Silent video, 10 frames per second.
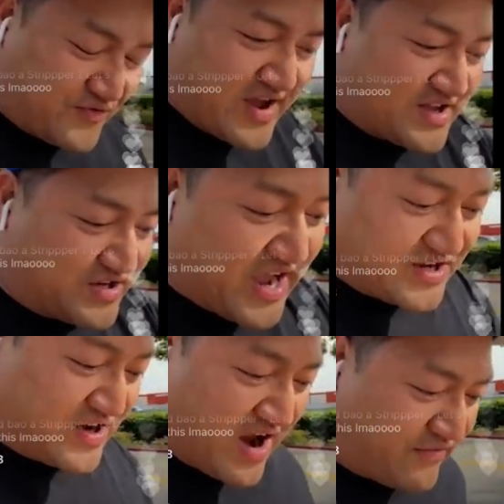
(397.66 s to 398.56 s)
There's free
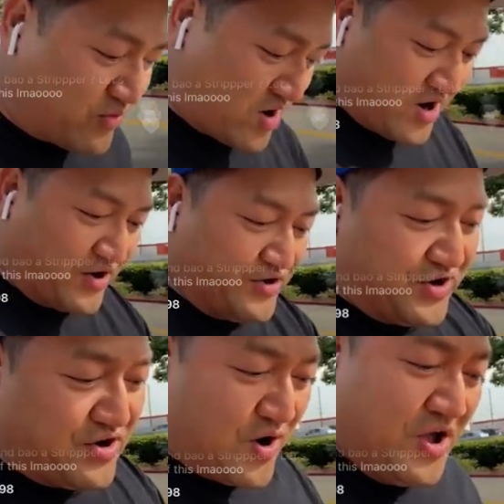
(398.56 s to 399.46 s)
education everywhere.
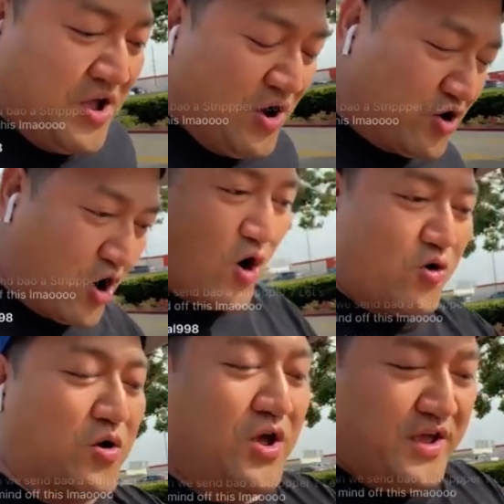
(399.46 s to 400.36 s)
You can go
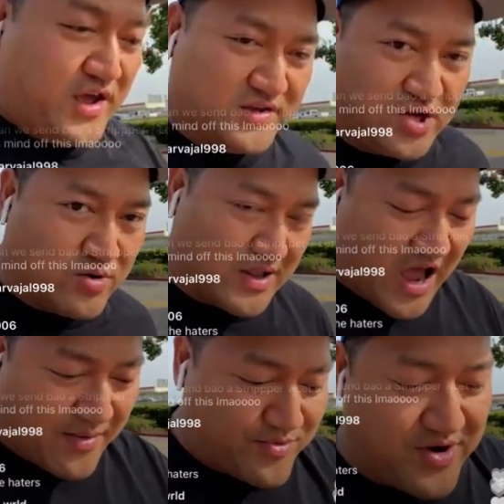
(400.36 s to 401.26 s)
go
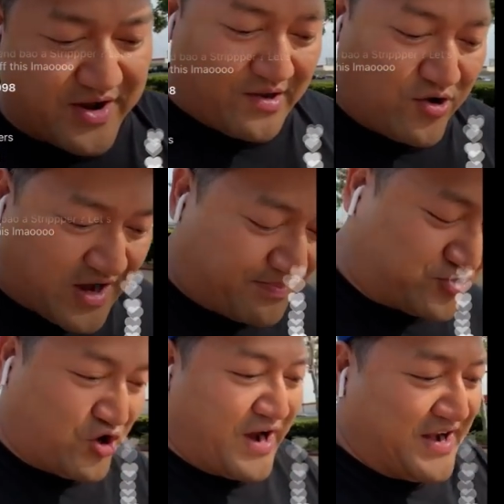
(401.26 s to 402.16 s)
into a library, look
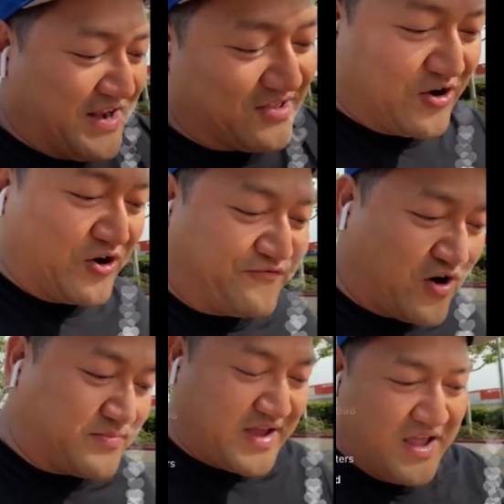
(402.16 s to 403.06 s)
up trading,
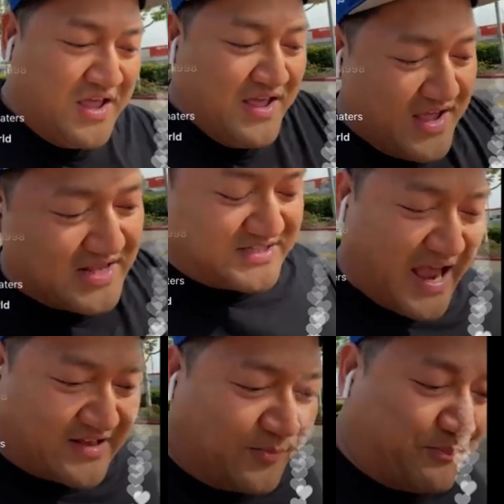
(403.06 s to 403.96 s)
learn from the
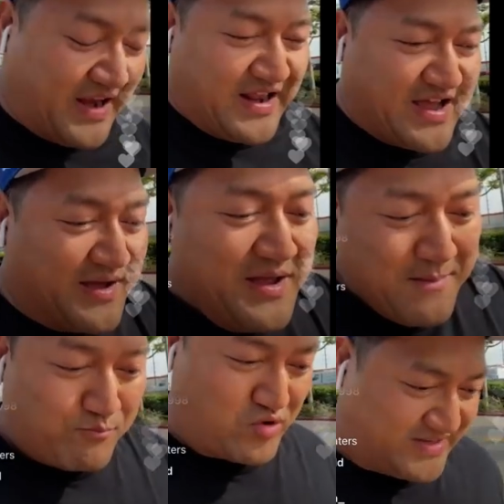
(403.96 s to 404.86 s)

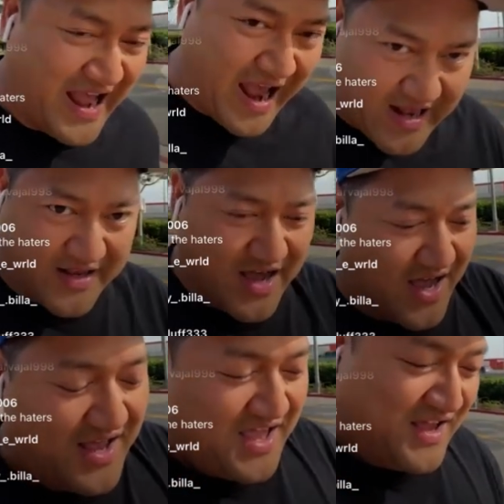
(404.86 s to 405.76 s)
Encyclopedia
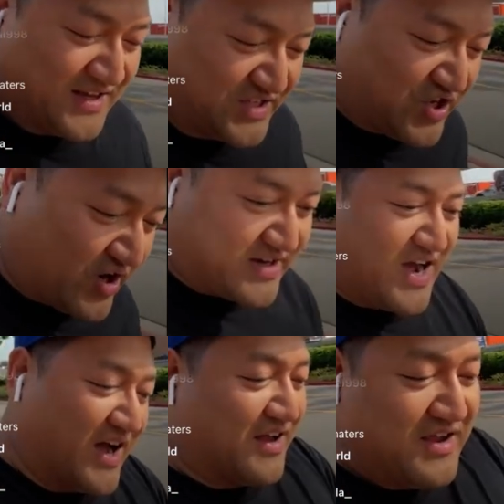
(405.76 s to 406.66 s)
Britannica
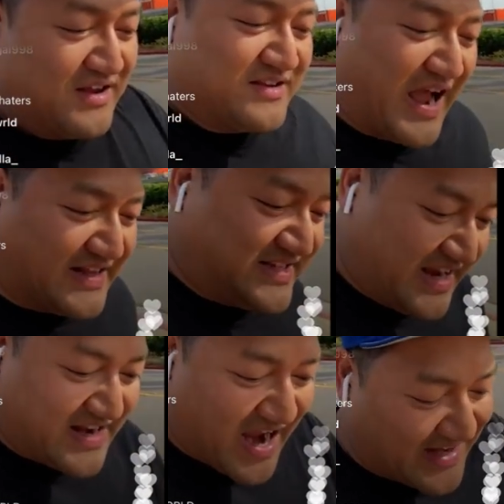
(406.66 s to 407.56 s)
circa
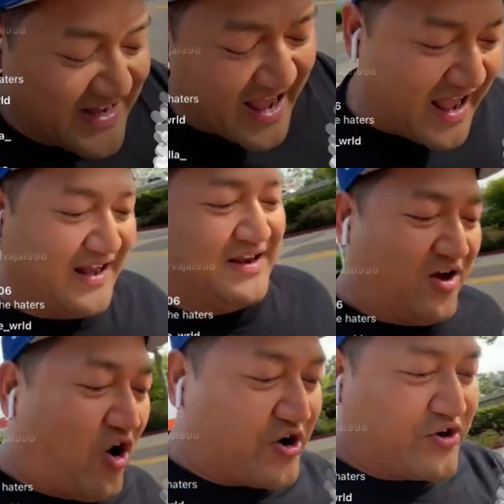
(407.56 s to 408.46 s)
1998
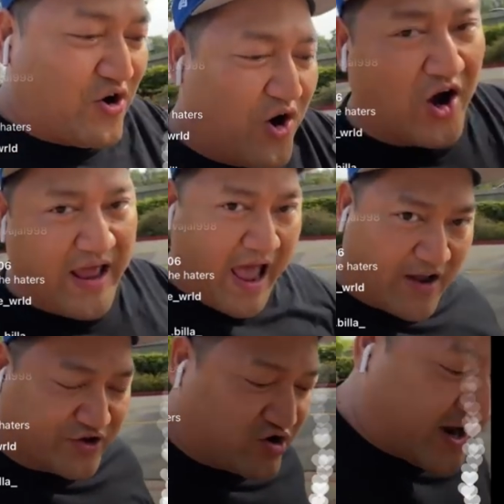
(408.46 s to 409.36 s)
article on
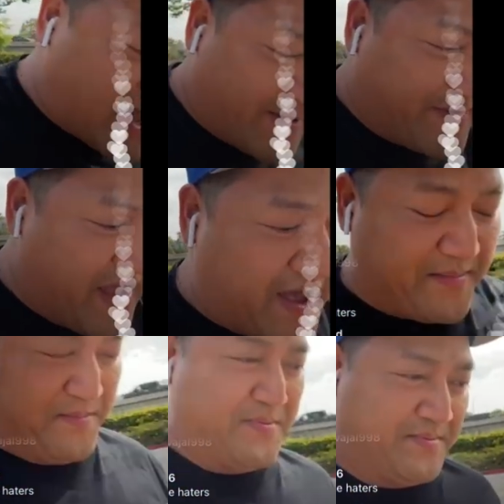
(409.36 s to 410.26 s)
how to trade
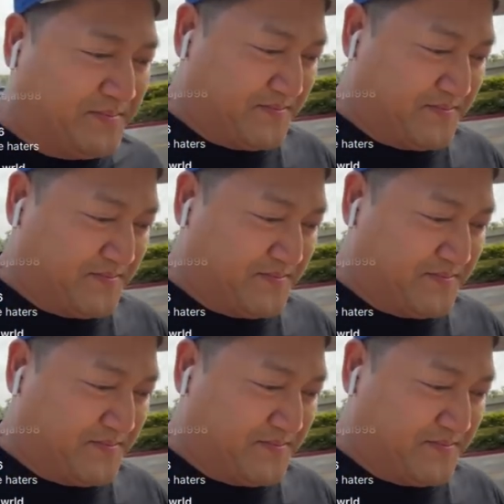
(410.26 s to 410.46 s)
IBM.